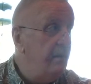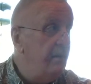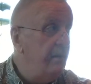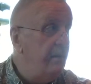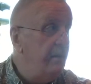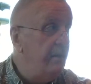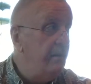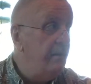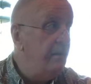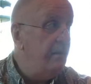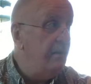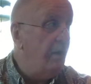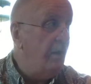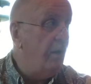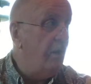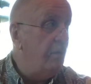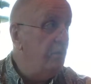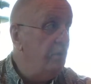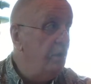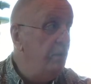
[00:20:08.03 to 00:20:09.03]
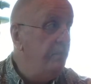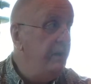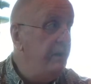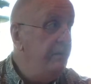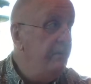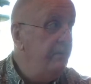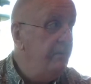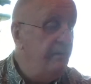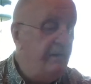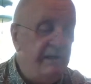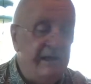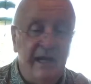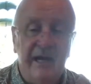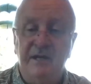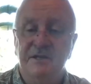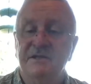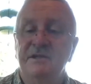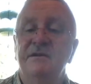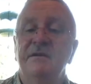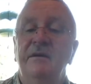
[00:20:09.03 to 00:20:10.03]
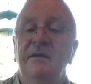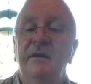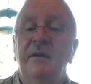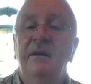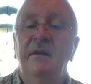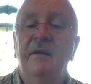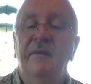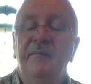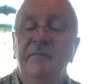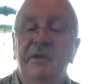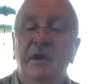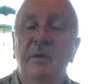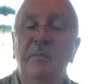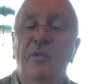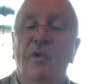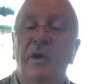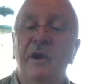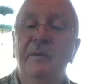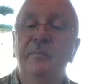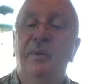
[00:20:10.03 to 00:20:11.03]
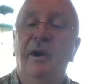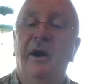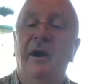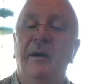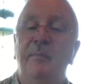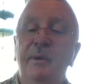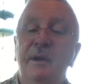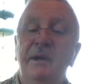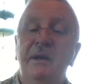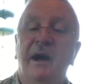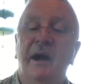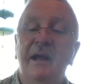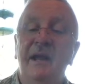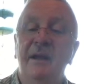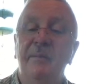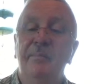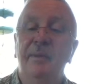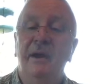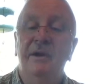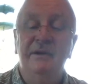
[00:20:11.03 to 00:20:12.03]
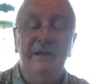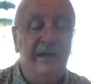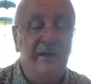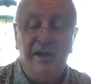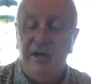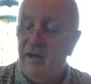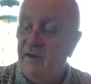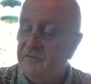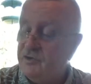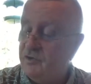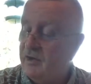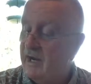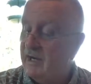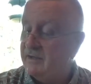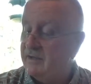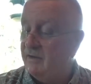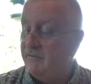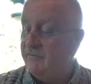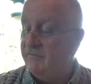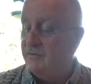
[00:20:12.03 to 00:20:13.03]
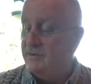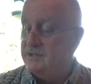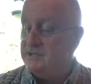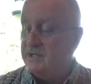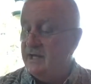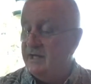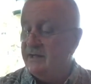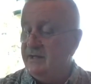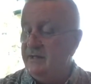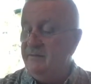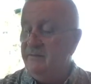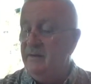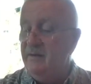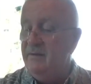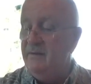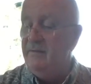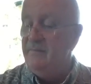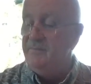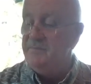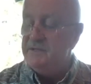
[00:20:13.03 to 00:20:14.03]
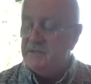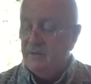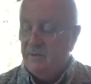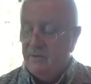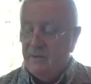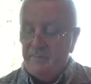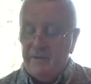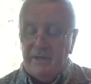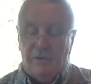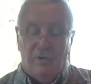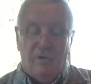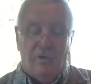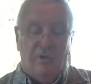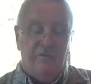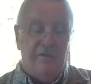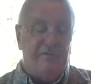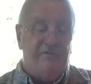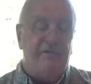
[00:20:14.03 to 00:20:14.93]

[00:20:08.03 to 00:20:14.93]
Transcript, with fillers: Sorry. Oh, Ruben? Yes. Good morning, Bob and Diane Bell. I got off track there for a second. So let me go over to